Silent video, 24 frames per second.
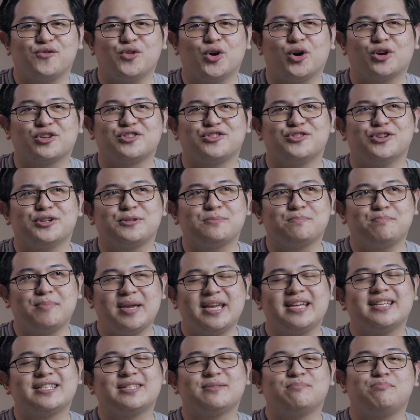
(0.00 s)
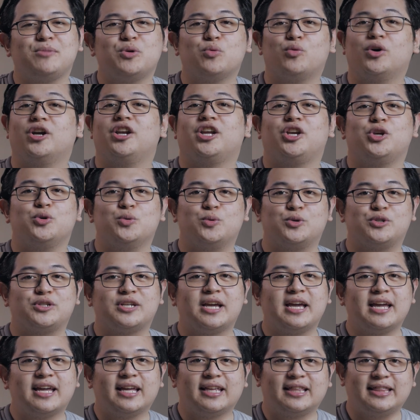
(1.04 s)
Docs that makes me want to use
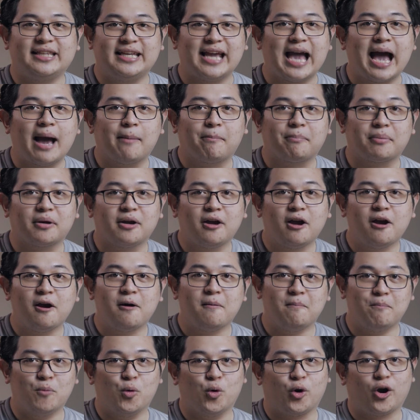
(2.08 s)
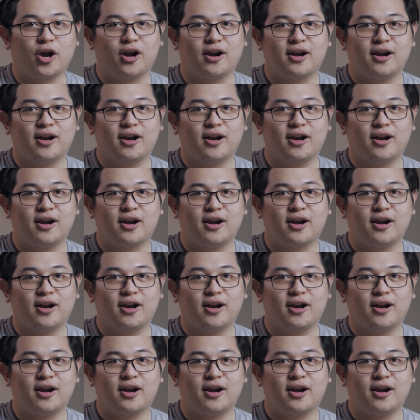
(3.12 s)
the app more.